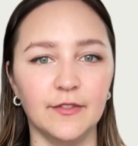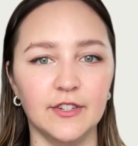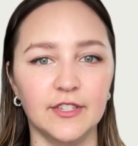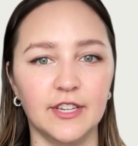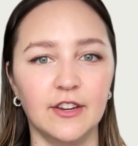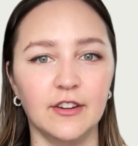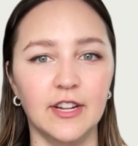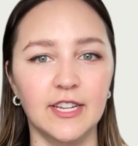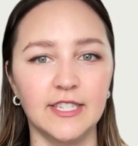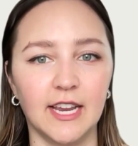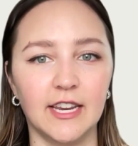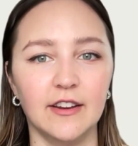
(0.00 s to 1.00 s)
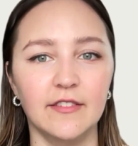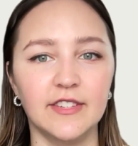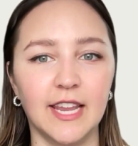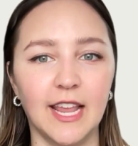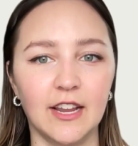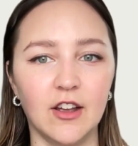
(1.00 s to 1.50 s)
a security executive to
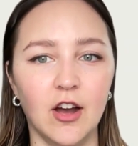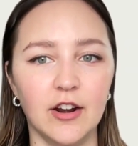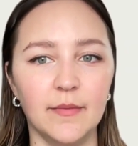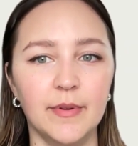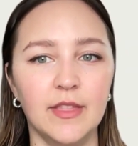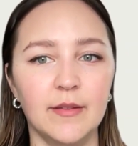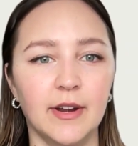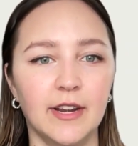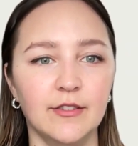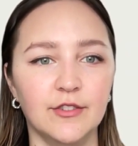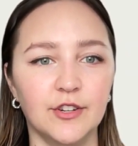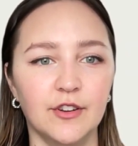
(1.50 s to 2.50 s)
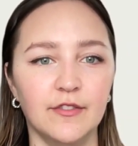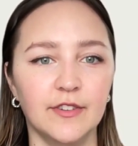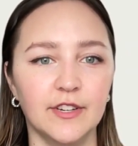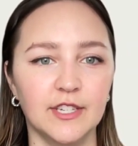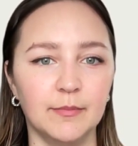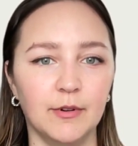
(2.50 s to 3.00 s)
get caught up in the minutiae of
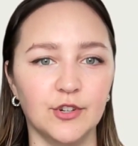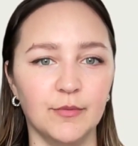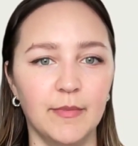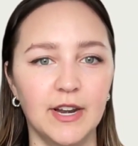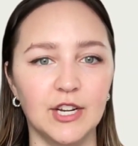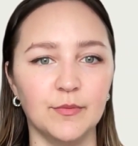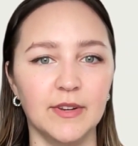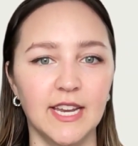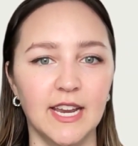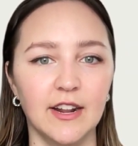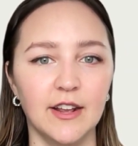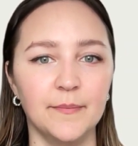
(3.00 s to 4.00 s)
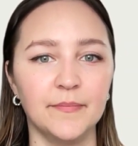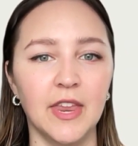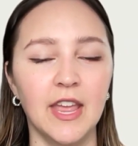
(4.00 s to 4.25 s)
exposure management data